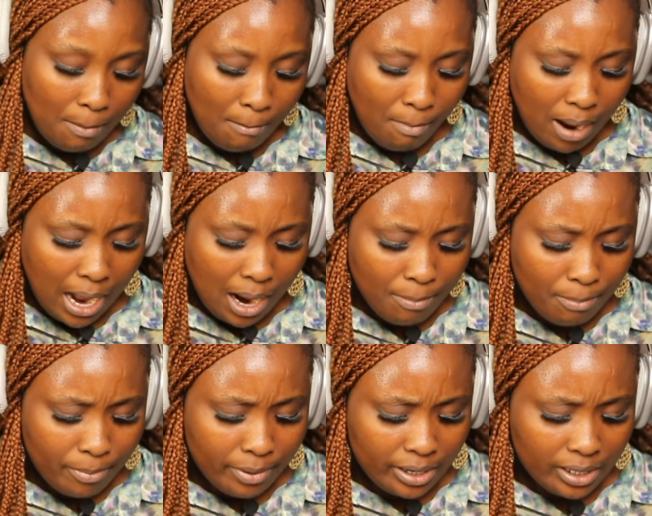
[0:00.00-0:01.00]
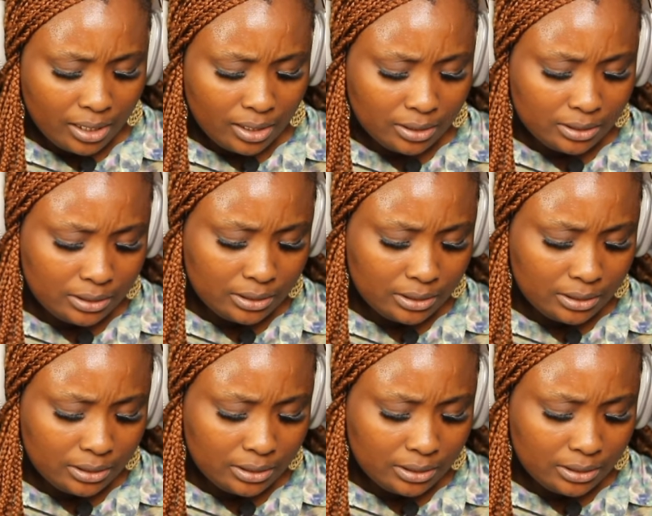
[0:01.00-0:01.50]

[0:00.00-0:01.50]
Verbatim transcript: Mahmud.